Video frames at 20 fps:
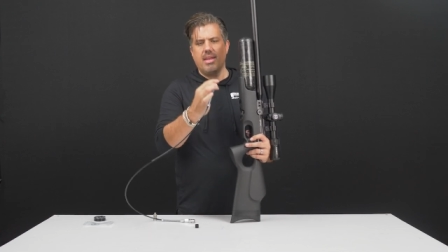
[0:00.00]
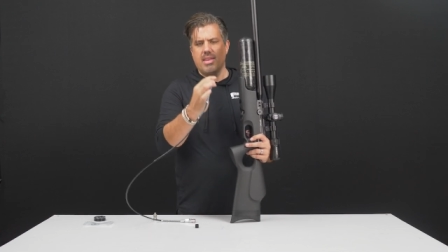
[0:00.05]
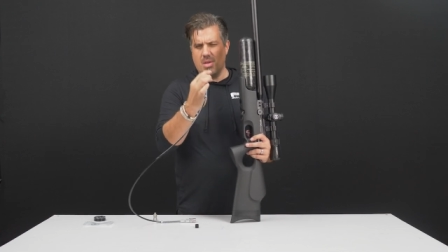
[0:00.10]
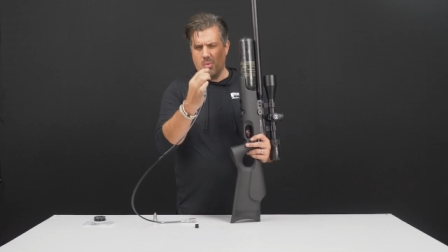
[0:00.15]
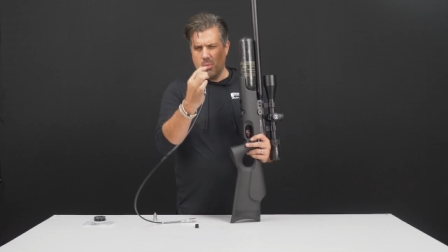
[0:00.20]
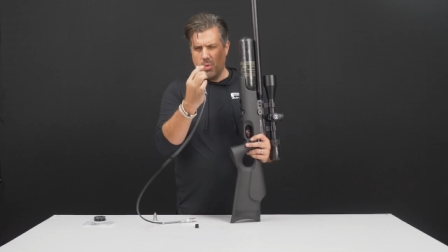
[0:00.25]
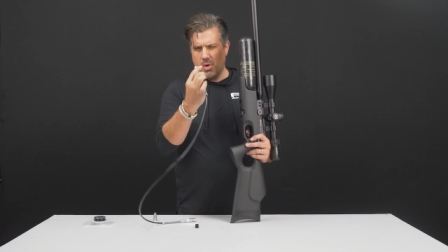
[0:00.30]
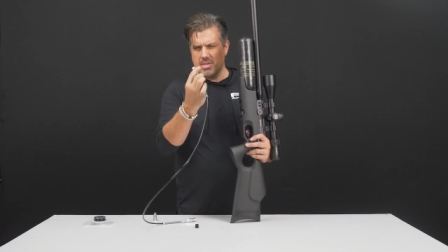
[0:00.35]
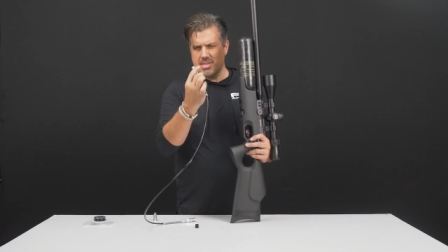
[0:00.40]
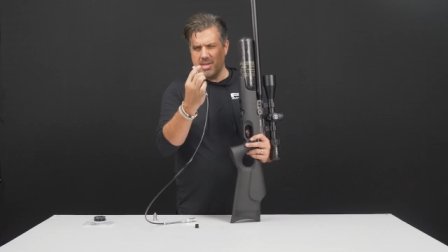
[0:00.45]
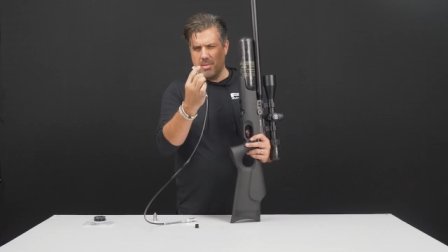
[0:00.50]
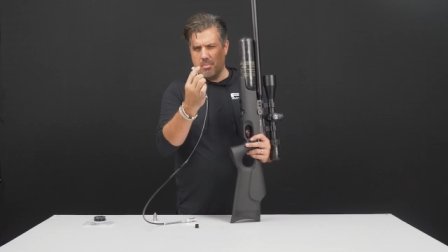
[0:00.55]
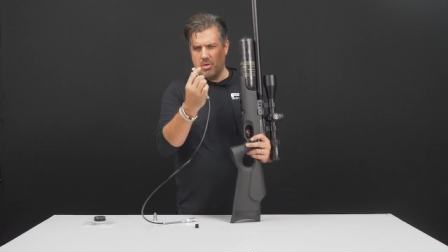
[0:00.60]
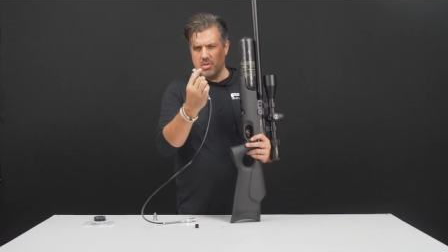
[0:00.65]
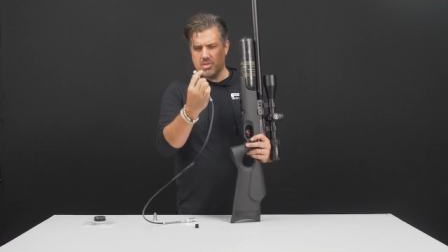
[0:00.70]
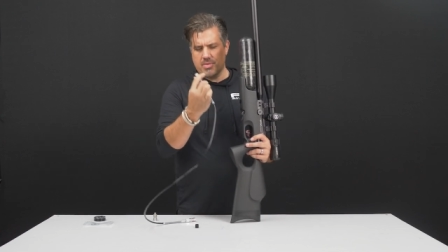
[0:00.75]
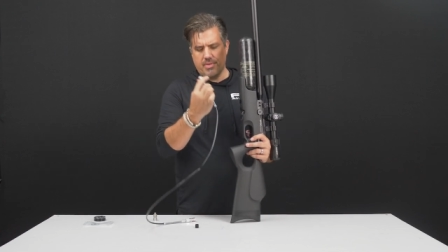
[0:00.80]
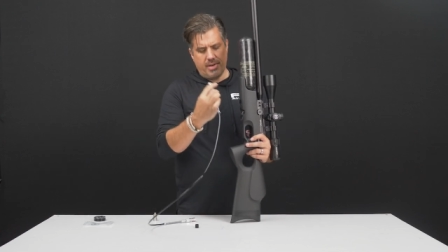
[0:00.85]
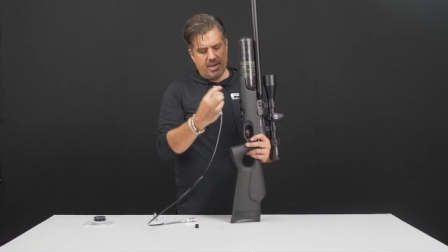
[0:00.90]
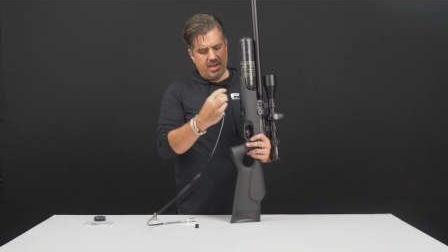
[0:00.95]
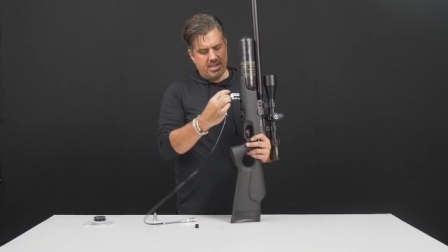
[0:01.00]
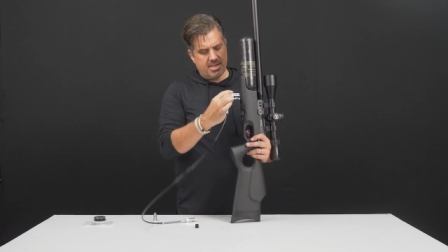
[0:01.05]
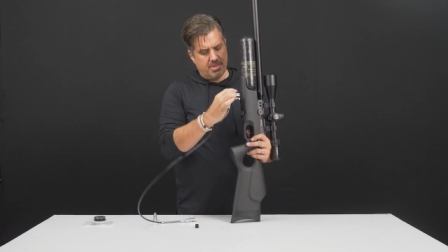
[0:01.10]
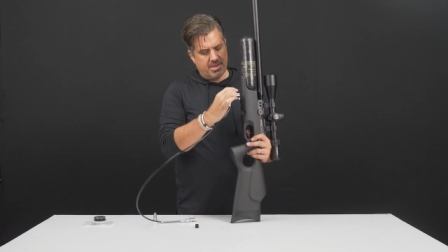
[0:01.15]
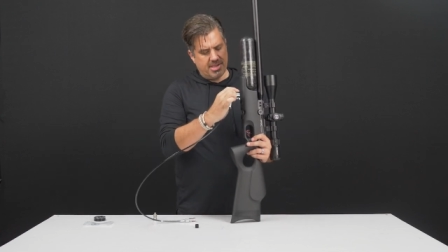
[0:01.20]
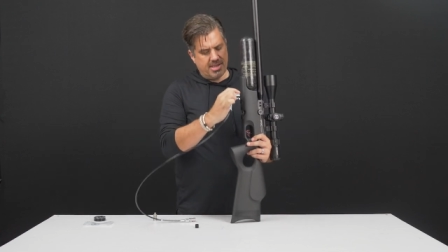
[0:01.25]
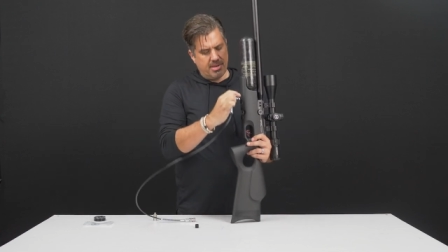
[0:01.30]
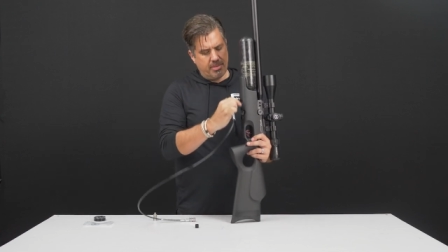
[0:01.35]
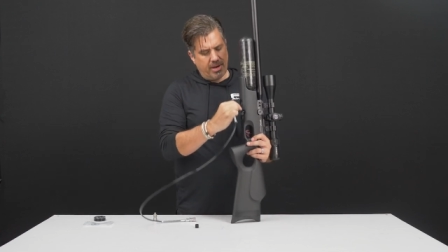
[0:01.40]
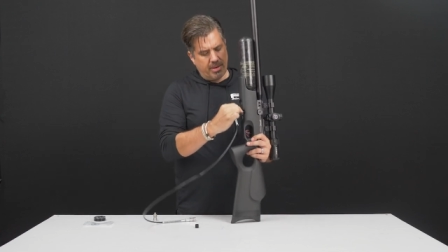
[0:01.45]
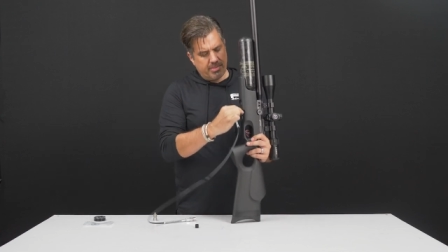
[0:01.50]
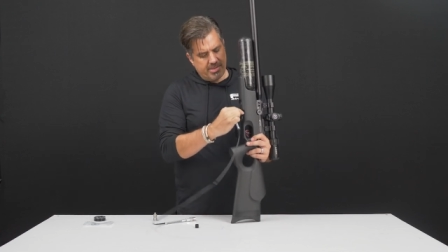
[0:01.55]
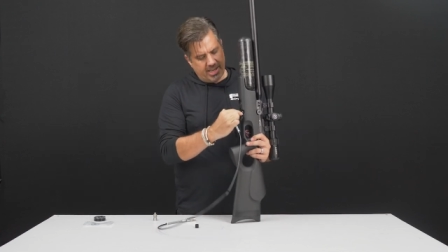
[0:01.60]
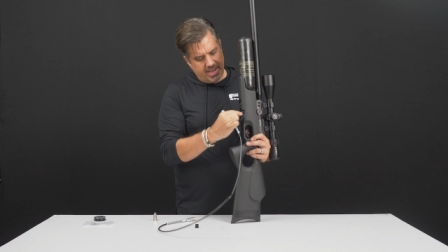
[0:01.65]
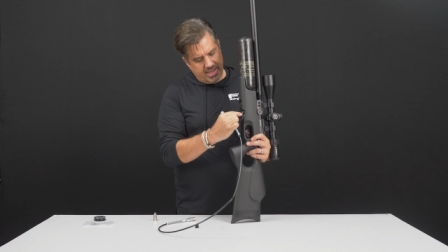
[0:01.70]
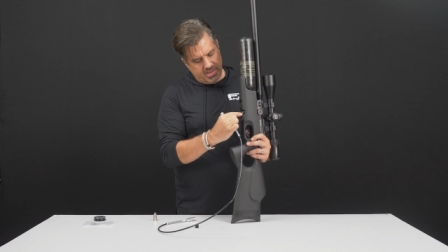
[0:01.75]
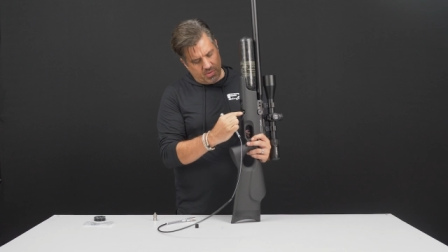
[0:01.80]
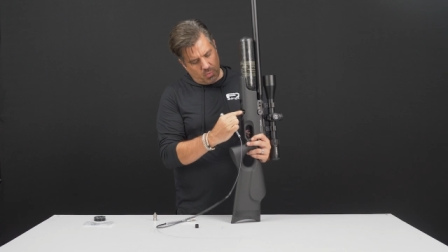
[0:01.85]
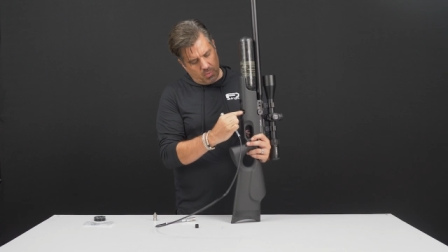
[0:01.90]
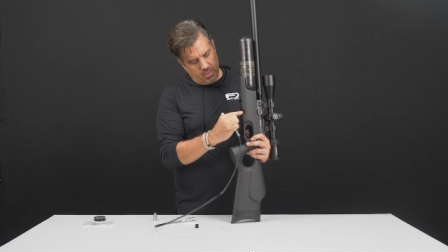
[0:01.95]
that works on most of our guns, but sometimes it
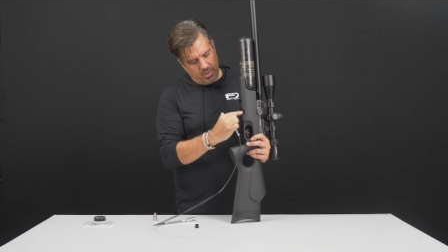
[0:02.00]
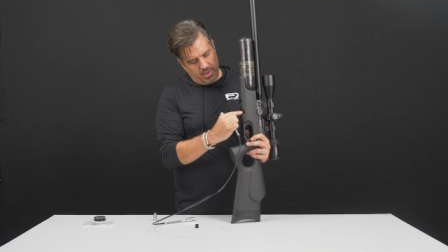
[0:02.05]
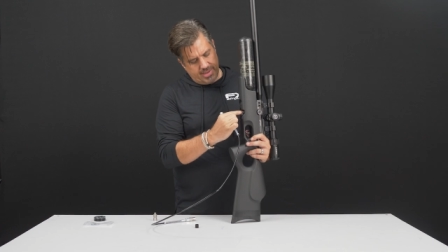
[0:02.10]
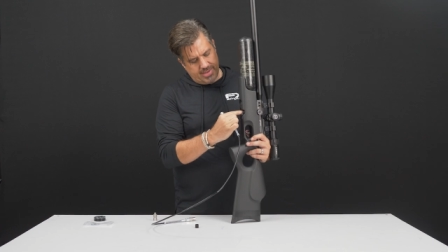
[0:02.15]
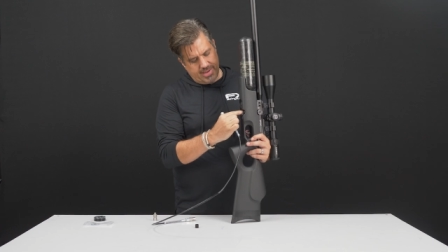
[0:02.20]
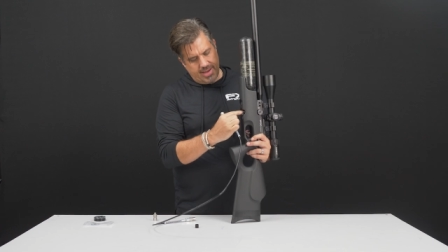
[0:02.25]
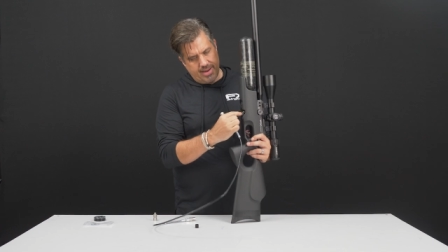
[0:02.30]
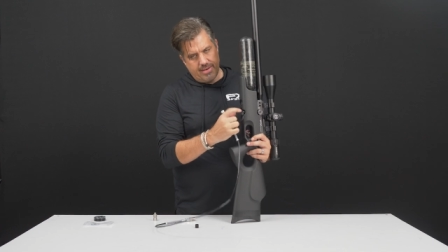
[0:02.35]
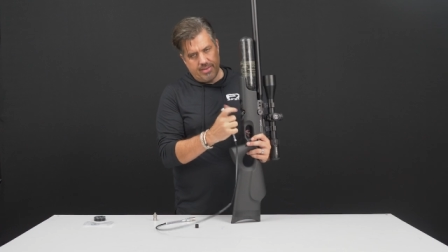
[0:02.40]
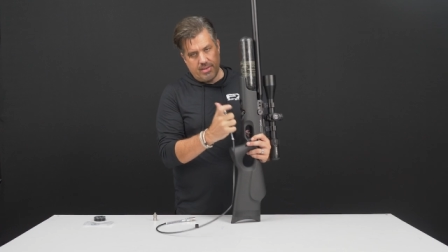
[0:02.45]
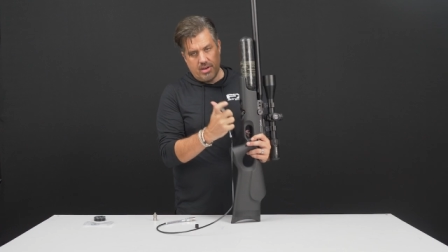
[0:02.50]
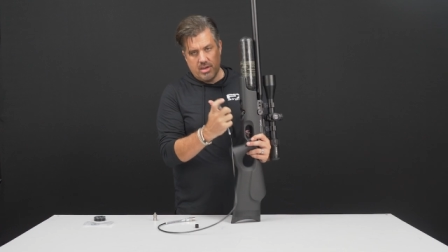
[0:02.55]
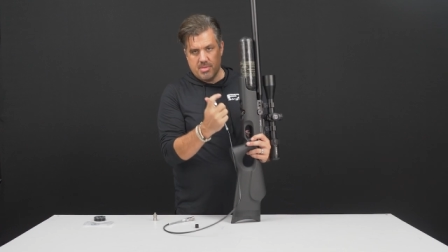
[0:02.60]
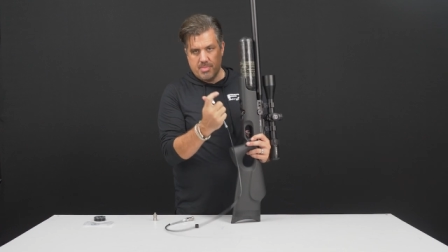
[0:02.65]
gets really tight in there,